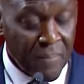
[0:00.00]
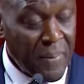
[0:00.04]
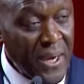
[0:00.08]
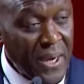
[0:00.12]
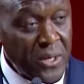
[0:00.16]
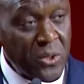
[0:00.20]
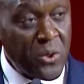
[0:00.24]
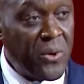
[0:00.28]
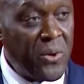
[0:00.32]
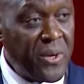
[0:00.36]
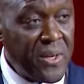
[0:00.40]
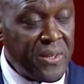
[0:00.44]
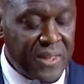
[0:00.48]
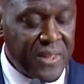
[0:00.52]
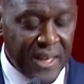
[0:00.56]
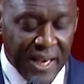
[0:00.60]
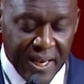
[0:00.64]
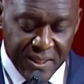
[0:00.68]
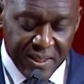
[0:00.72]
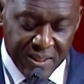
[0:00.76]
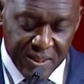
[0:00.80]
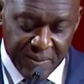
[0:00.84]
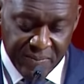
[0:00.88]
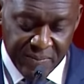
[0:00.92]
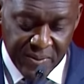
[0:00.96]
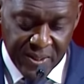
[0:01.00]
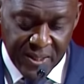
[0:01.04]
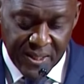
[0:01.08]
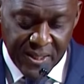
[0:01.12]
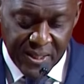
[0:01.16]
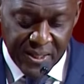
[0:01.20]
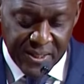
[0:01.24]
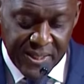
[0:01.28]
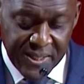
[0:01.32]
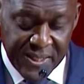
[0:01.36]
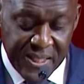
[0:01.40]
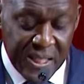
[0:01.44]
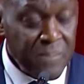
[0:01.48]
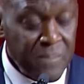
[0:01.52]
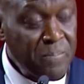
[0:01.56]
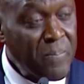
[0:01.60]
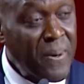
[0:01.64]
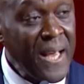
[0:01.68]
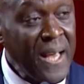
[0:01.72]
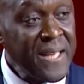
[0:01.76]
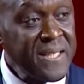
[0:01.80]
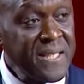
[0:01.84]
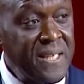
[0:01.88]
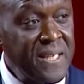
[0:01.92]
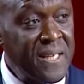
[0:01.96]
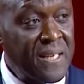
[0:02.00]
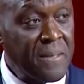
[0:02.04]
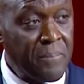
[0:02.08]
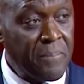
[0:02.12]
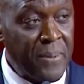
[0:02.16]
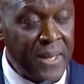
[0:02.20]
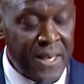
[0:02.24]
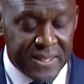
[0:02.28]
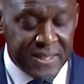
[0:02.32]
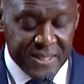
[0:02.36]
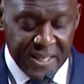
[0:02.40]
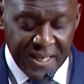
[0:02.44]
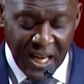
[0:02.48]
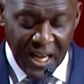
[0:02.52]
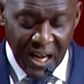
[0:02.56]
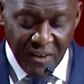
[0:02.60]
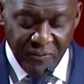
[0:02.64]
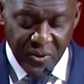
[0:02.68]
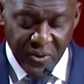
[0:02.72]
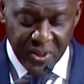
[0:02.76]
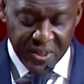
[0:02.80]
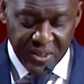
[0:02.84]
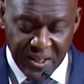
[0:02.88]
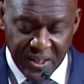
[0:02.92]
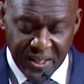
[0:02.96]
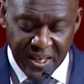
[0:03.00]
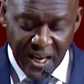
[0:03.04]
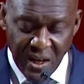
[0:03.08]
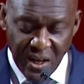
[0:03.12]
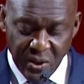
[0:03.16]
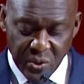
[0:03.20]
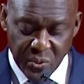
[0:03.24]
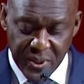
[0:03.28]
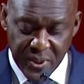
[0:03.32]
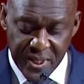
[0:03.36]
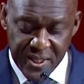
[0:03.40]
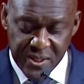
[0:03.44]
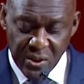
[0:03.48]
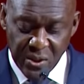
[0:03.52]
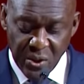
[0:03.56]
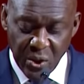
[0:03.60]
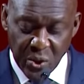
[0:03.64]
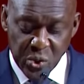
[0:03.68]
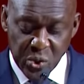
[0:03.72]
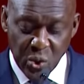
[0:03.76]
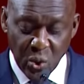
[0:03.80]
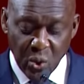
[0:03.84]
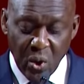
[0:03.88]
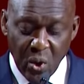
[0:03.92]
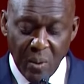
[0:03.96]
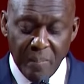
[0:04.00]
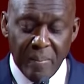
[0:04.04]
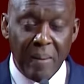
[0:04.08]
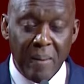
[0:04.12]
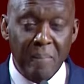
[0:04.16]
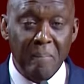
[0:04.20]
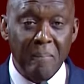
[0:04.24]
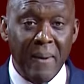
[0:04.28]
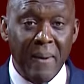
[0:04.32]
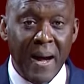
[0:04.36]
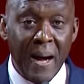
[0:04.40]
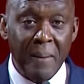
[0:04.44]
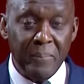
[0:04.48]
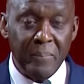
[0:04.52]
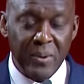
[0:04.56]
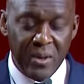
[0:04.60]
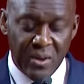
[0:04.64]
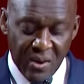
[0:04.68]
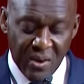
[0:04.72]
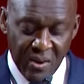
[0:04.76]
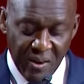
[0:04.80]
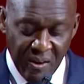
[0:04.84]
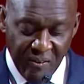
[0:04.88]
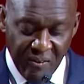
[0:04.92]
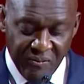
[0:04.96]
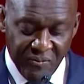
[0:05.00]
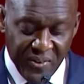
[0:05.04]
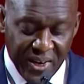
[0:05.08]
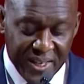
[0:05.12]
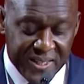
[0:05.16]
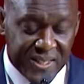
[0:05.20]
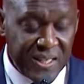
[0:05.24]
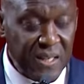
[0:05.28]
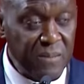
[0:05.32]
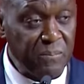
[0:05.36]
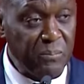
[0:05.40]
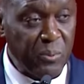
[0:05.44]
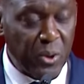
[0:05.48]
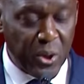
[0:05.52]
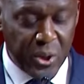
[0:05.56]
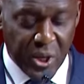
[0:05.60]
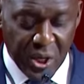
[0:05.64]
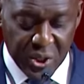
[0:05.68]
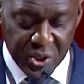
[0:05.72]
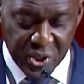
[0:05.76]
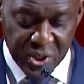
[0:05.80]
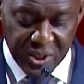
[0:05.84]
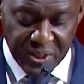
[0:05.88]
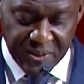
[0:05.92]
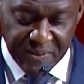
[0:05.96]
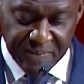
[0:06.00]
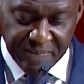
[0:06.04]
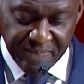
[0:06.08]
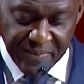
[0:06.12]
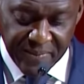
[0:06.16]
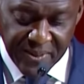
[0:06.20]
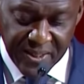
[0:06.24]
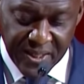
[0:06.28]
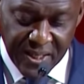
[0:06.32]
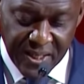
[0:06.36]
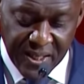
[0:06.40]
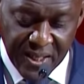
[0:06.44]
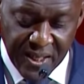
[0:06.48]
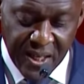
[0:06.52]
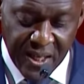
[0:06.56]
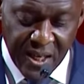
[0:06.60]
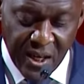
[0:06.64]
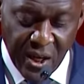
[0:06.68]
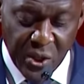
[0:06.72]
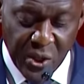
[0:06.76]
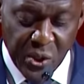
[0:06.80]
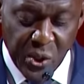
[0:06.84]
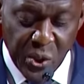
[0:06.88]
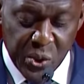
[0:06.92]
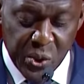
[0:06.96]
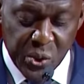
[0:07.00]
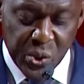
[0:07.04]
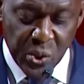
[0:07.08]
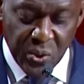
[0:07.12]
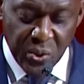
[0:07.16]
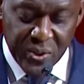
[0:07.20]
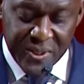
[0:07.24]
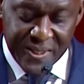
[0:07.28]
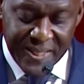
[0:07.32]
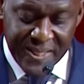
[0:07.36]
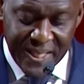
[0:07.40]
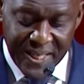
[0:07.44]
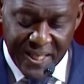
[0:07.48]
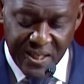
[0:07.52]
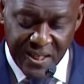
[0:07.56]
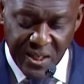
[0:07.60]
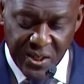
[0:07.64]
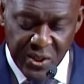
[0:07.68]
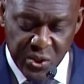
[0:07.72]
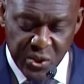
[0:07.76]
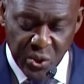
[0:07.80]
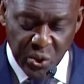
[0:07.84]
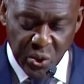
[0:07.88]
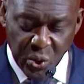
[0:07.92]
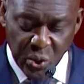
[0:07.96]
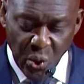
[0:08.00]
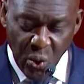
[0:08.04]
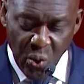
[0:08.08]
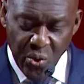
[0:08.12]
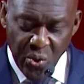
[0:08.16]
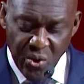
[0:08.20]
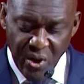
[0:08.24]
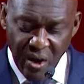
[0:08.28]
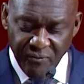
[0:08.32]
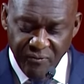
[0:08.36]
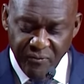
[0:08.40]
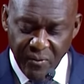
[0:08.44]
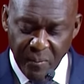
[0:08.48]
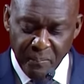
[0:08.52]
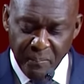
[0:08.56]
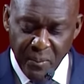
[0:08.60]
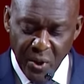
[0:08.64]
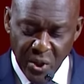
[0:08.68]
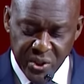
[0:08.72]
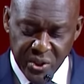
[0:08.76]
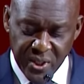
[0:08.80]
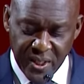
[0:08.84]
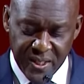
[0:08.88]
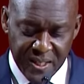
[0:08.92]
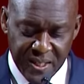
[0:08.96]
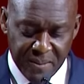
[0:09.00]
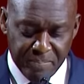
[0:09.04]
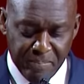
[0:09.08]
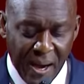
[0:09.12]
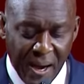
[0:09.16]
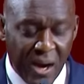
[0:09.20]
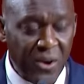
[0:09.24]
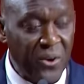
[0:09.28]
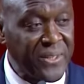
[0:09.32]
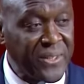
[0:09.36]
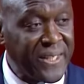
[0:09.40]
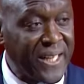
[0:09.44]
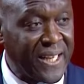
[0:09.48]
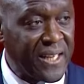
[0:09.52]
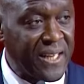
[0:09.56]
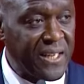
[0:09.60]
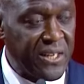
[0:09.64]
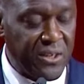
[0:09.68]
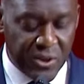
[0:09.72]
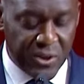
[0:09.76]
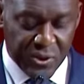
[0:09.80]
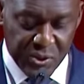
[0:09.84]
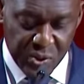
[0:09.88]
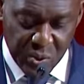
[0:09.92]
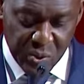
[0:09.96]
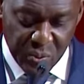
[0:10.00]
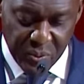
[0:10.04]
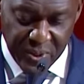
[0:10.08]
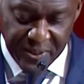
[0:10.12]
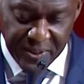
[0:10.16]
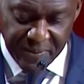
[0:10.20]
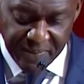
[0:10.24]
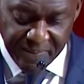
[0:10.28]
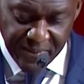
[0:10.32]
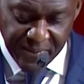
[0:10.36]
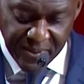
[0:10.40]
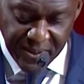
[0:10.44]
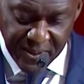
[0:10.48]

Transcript: By doing that, this is placing African countries on the global map of vaccine production, and also signals the dawn of a burgeoning biotech industry.